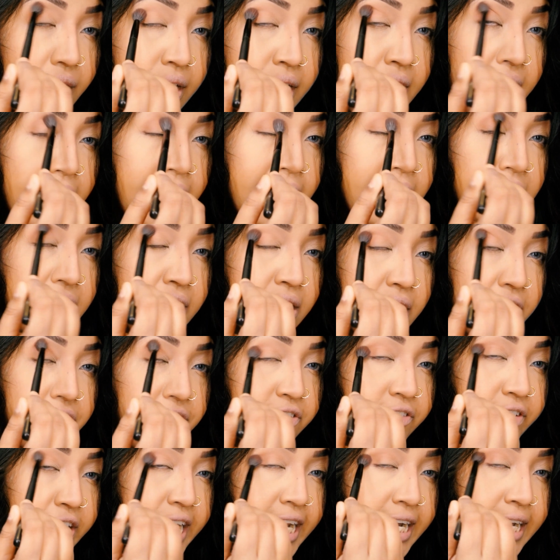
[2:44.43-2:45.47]
and
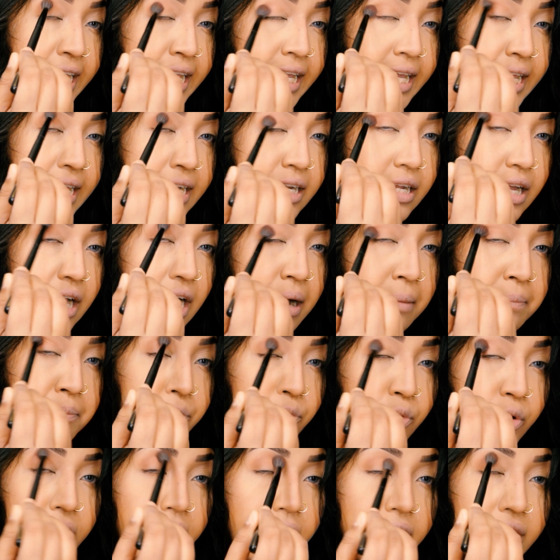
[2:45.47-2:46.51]
fanning it
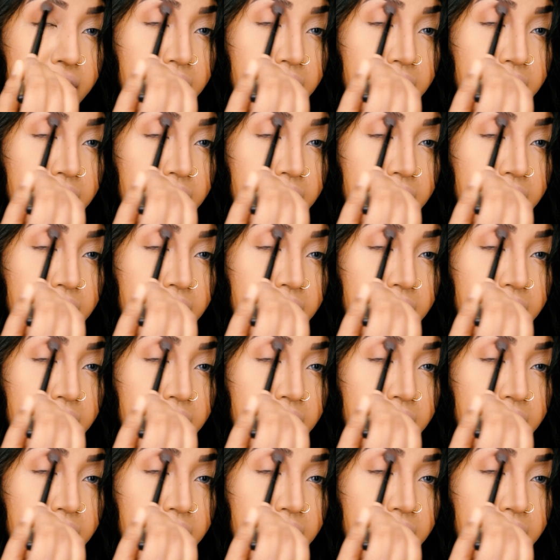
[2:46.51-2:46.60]
upward.